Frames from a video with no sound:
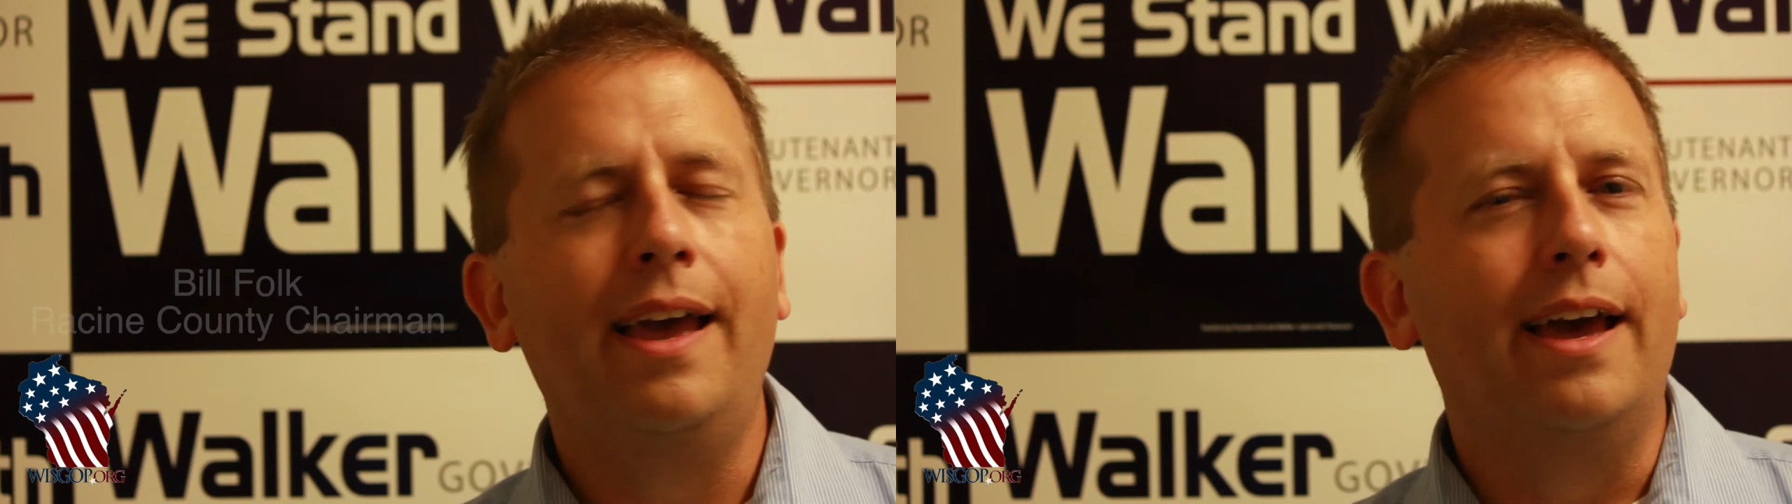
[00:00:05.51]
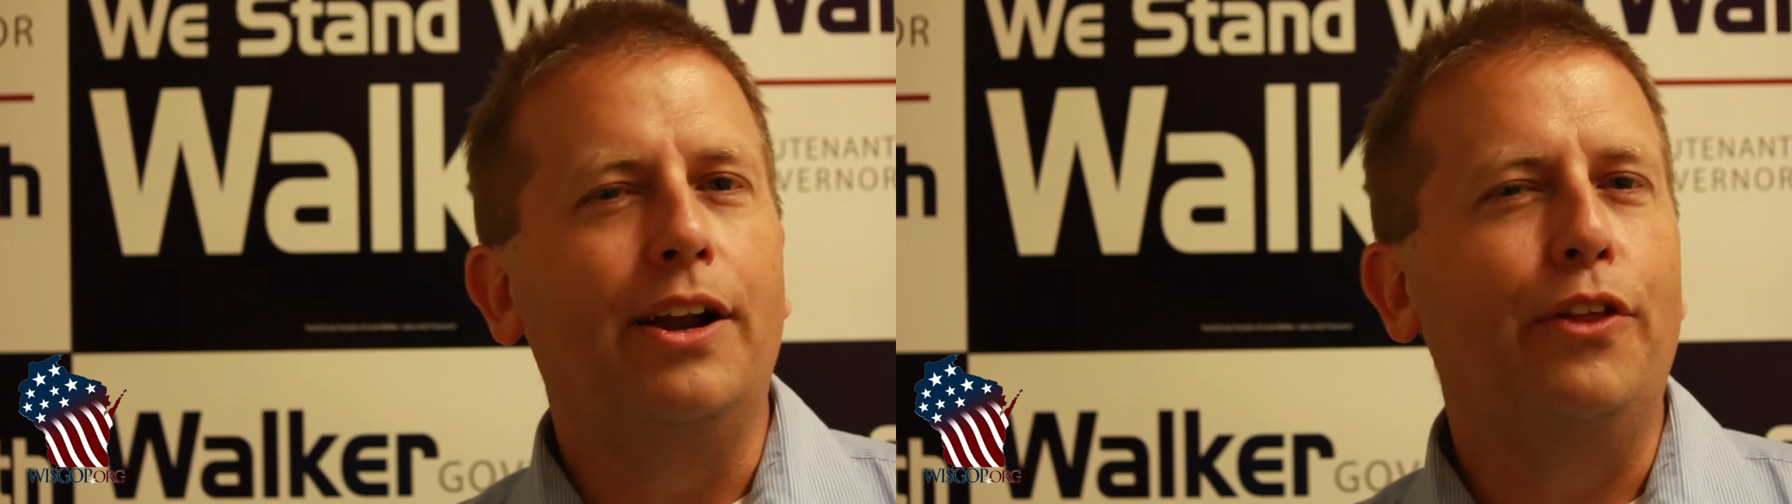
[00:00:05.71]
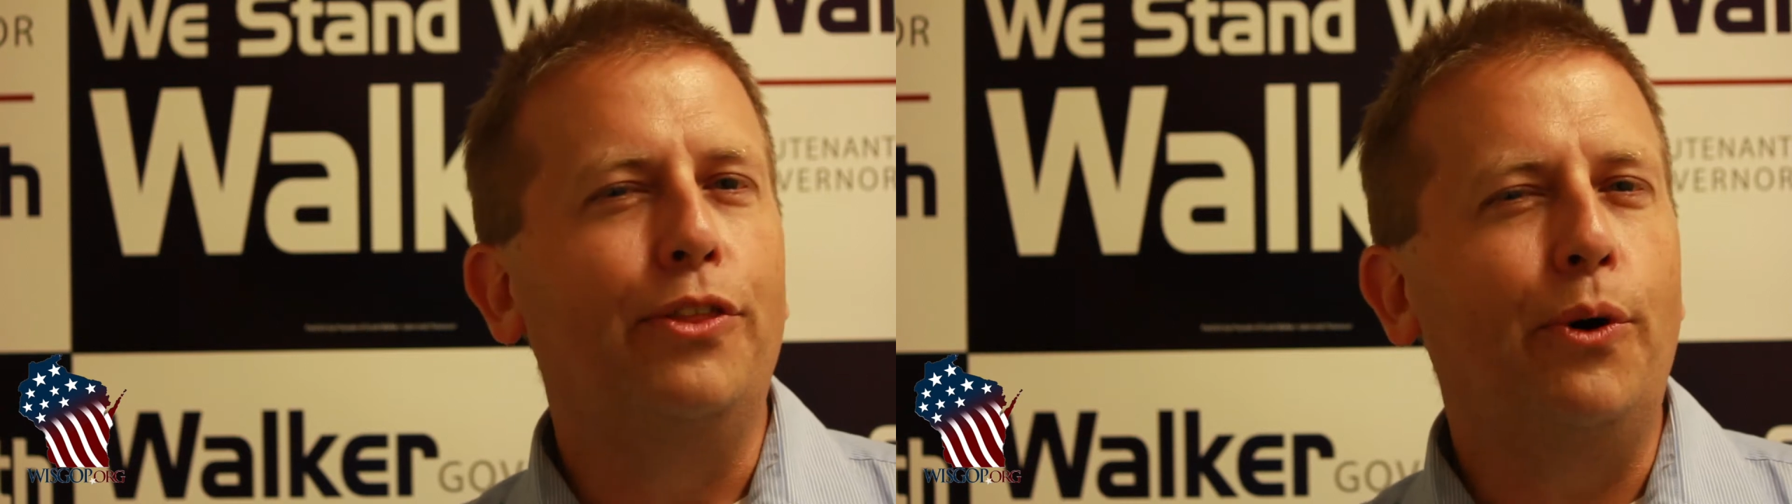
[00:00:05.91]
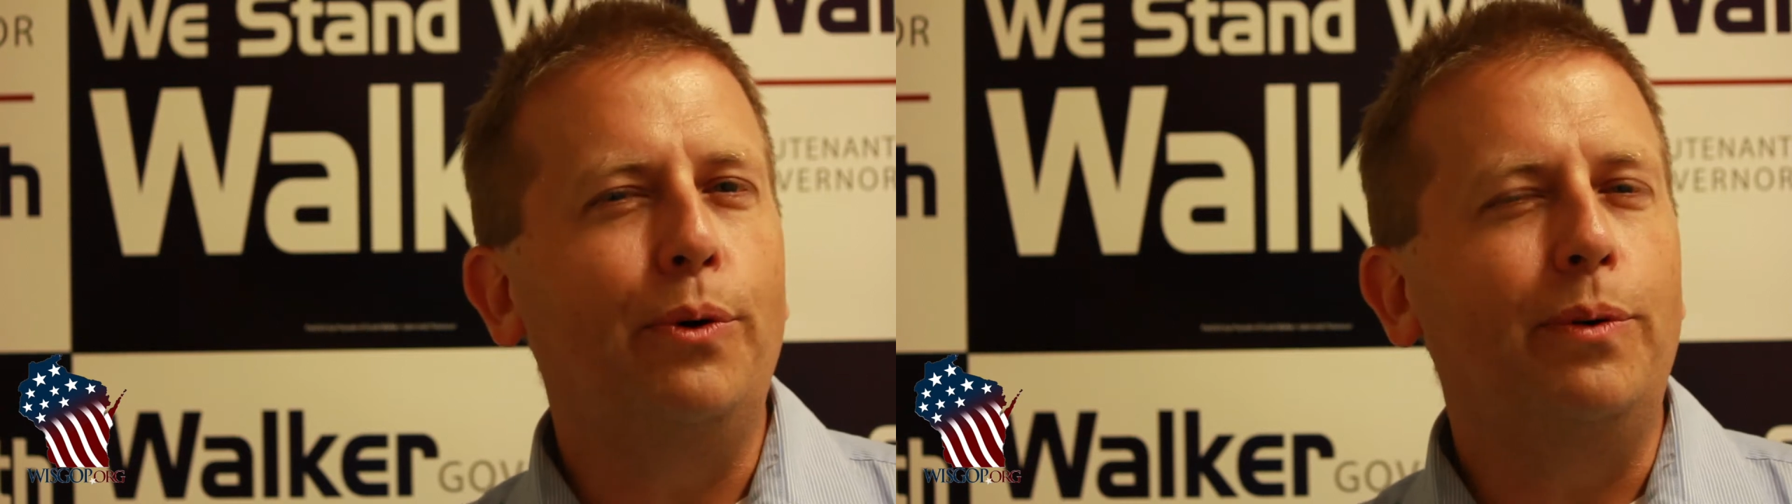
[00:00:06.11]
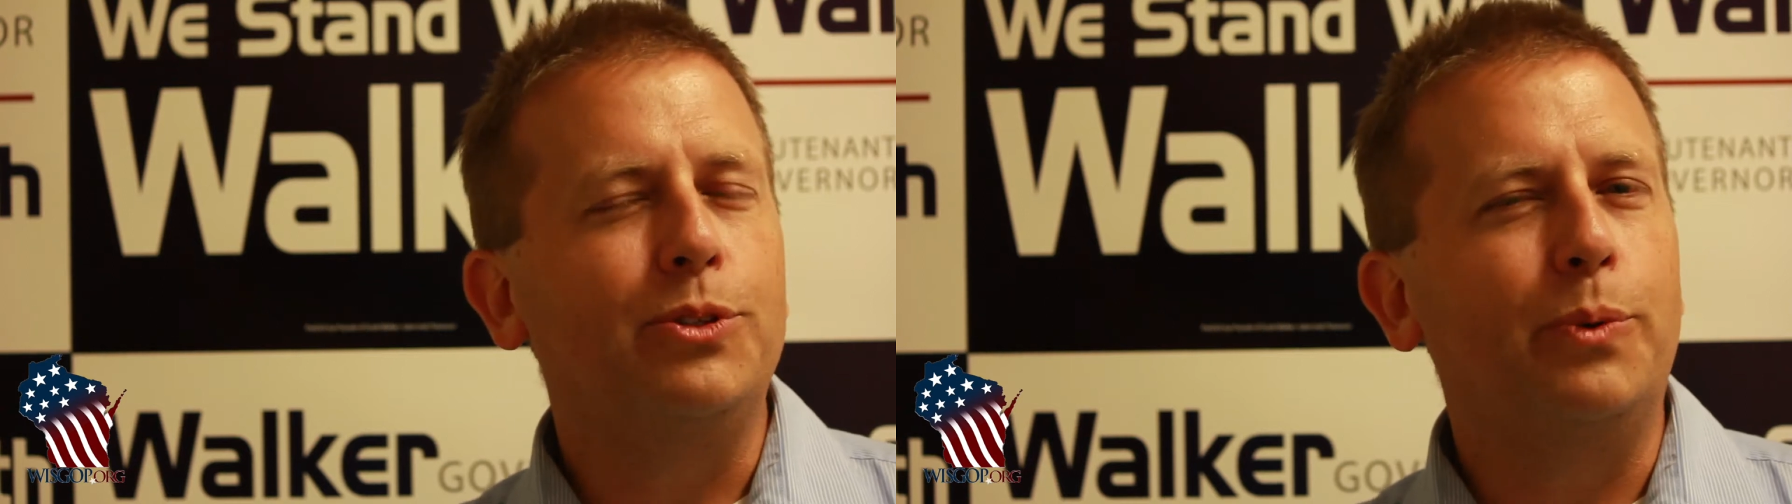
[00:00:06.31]
and
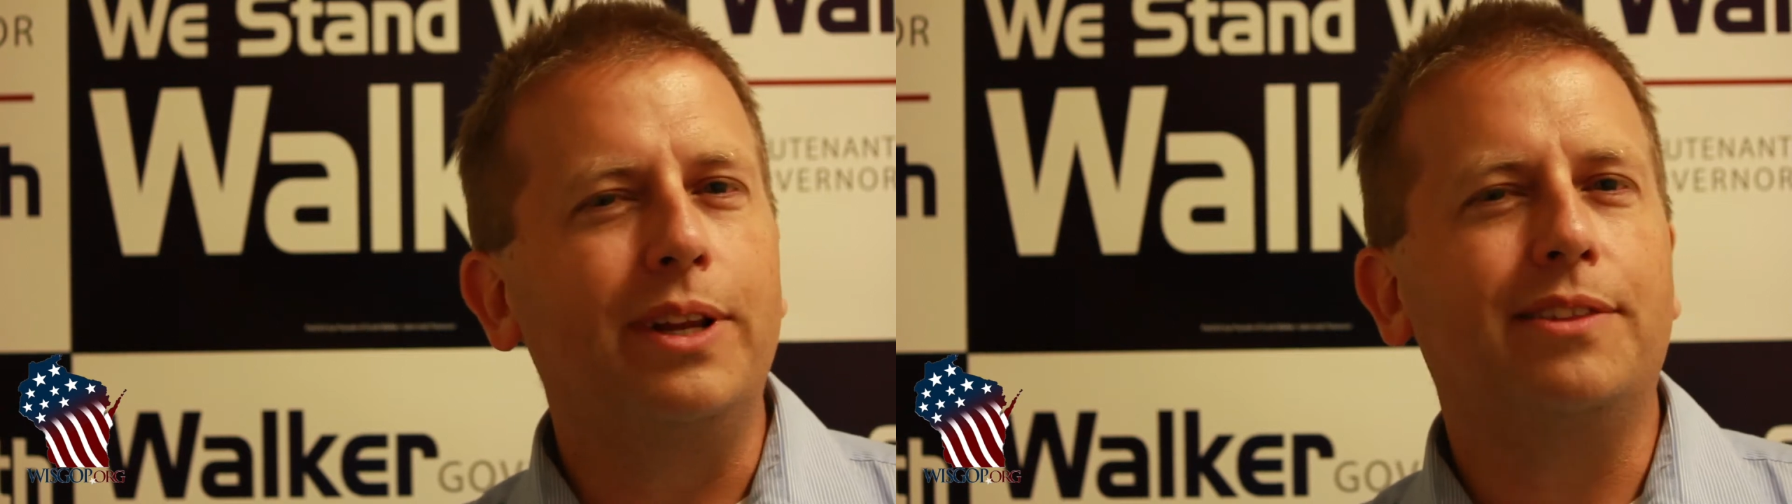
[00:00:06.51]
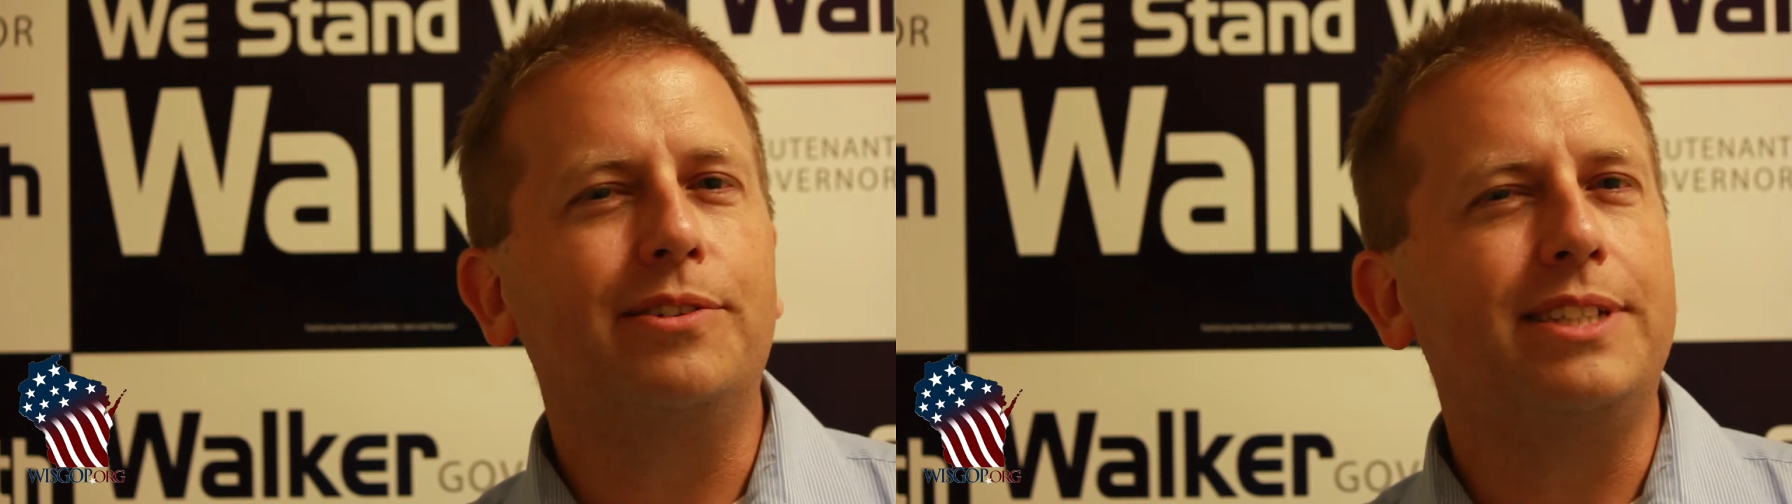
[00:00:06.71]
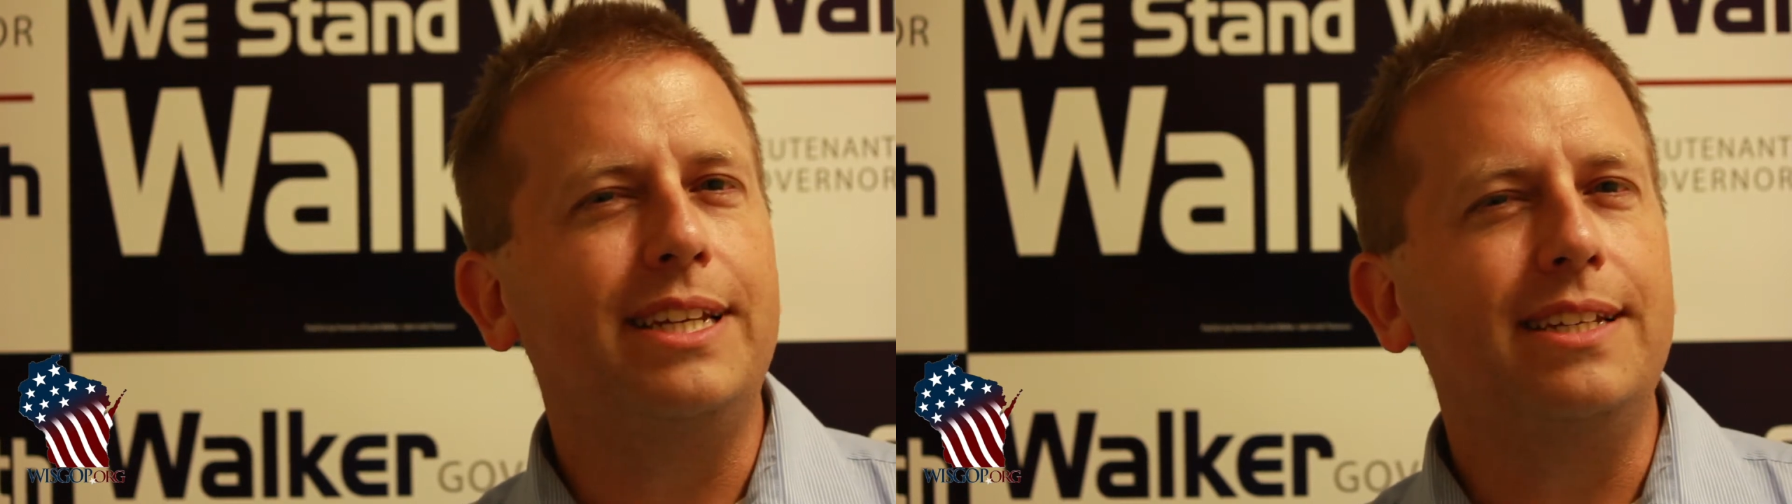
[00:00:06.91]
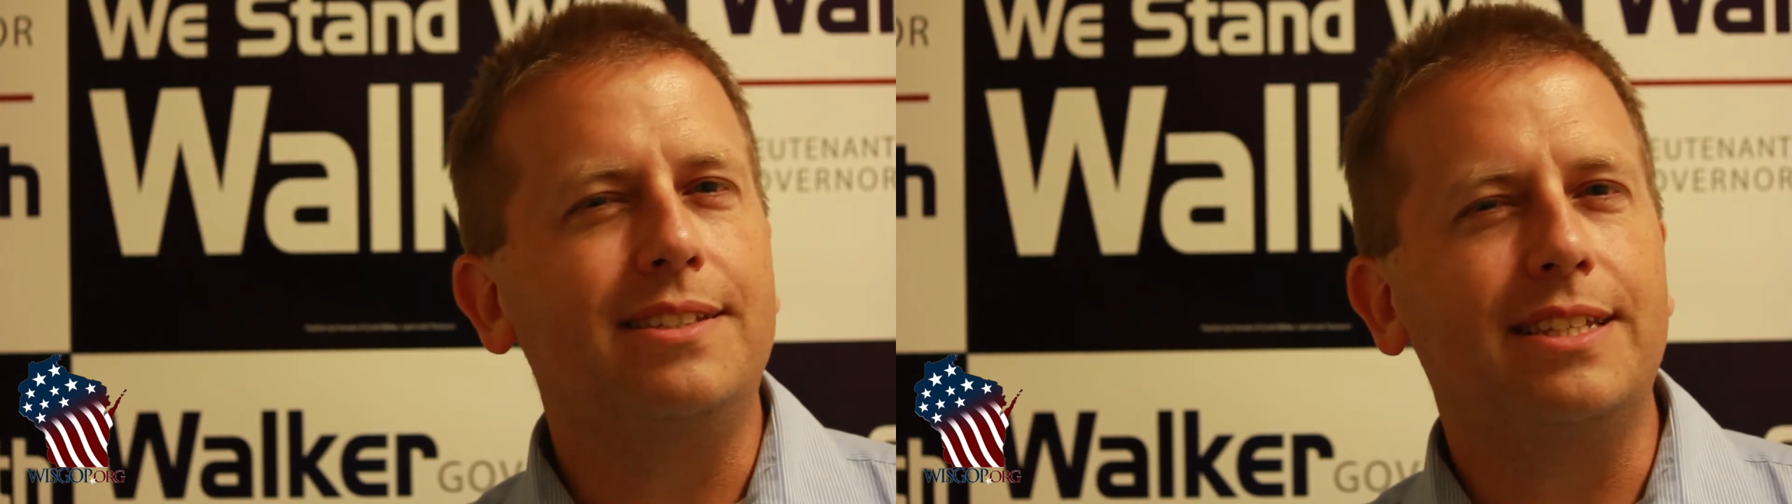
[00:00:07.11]
although 2013